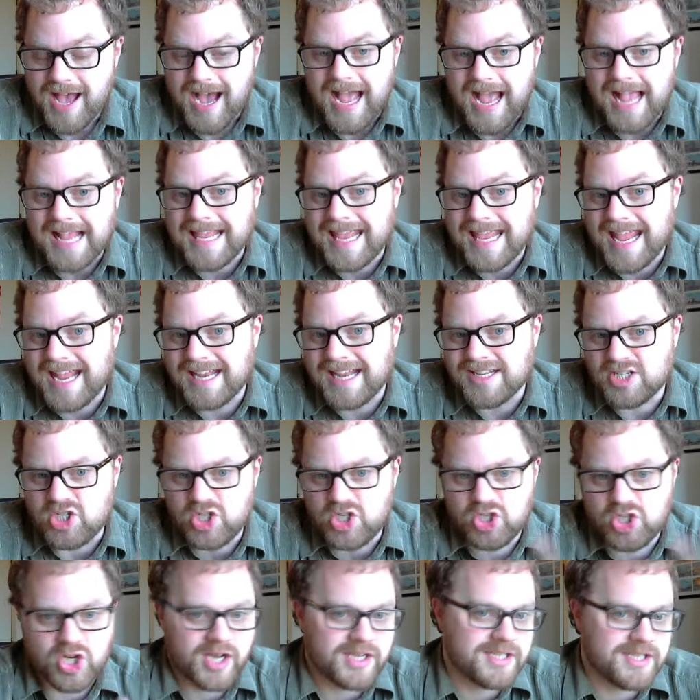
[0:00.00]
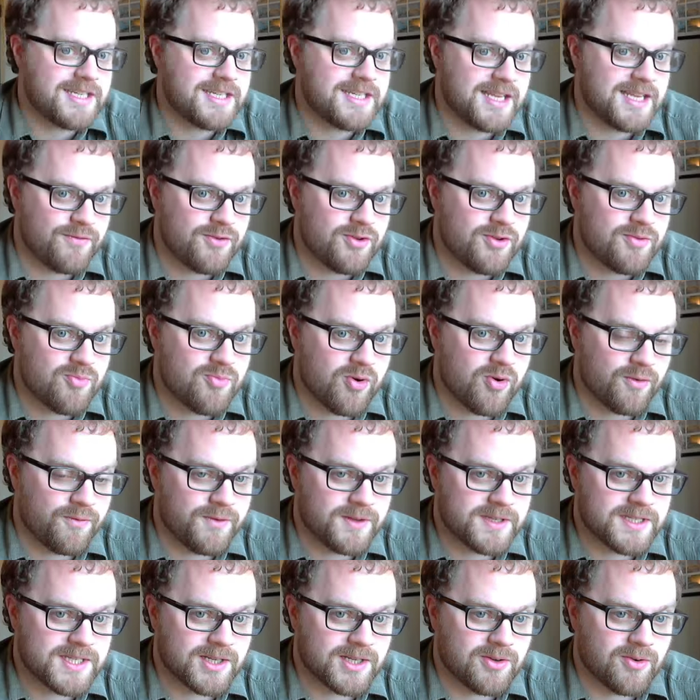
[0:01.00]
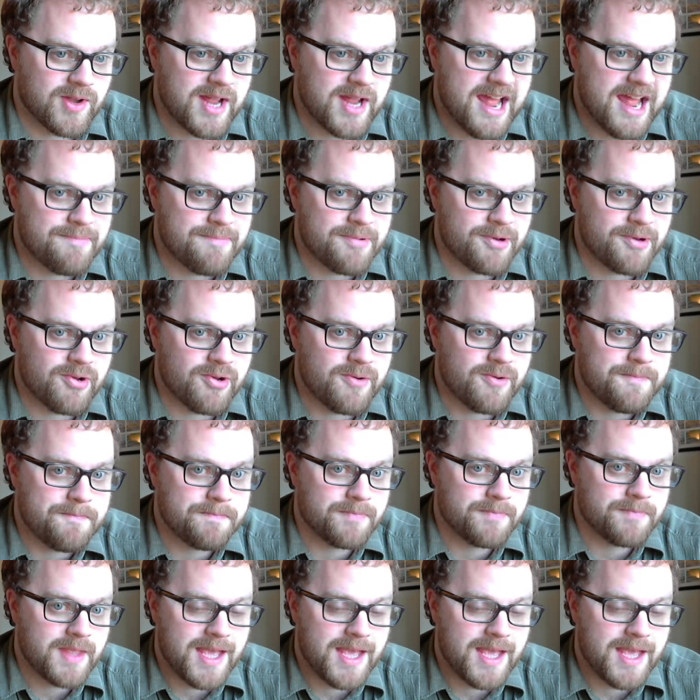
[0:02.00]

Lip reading: I can't just give you more physical capital